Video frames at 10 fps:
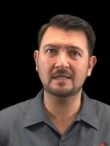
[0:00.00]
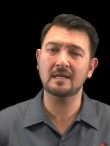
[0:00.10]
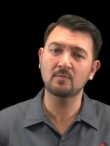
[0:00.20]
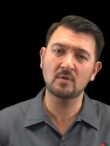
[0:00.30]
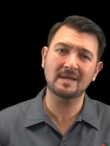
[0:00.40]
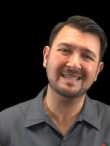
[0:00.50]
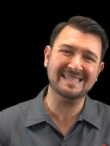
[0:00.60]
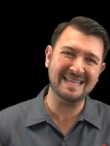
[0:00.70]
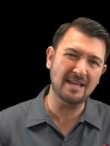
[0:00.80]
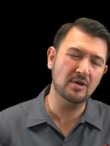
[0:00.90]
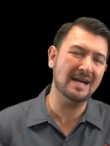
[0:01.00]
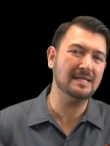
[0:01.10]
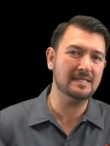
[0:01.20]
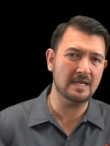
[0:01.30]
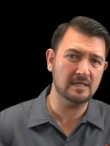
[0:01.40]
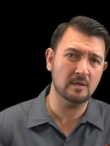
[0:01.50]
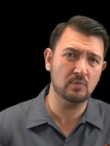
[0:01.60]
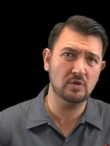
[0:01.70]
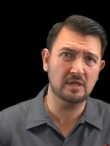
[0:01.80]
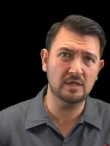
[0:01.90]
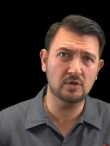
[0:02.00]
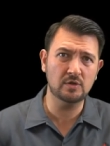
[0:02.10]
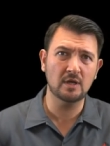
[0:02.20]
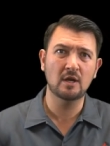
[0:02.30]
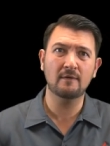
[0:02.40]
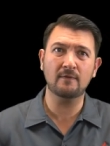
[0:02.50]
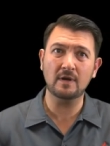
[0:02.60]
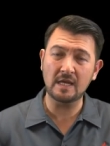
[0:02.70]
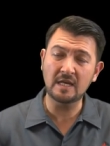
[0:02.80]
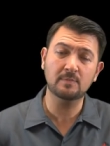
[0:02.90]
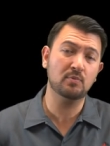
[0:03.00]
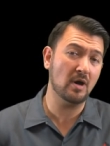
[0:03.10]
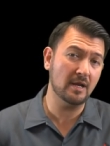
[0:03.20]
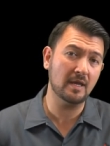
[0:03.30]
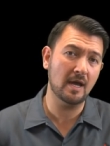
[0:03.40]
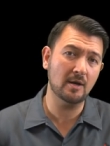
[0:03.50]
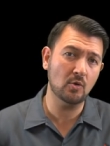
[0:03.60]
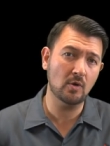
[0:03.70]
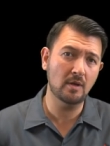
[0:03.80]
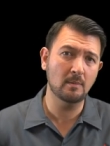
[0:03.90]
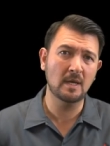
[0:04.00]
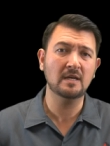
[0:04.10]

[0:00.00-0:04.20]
to implement standardized testing procedures for each product category,